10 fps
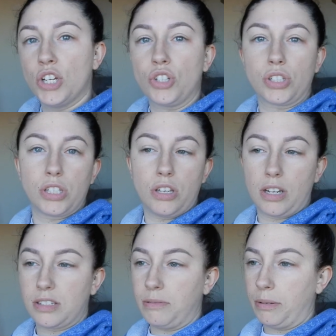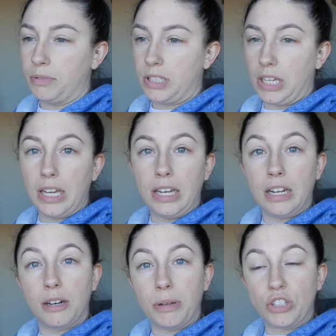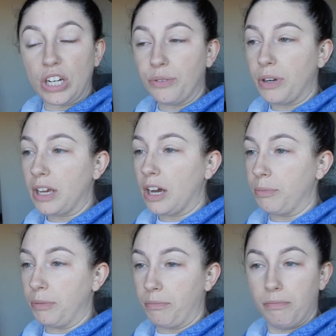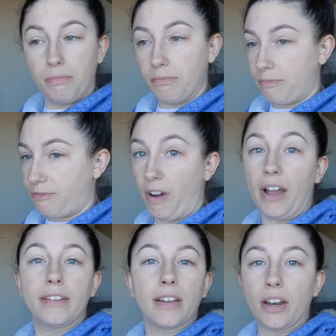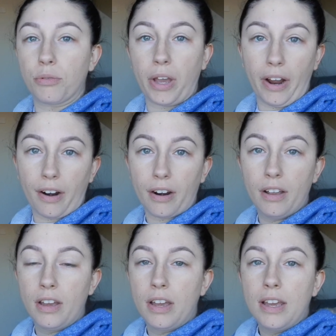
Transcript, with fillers: Just as long as I'm able to get in and out of my driveway, I'll be fine. I don't care.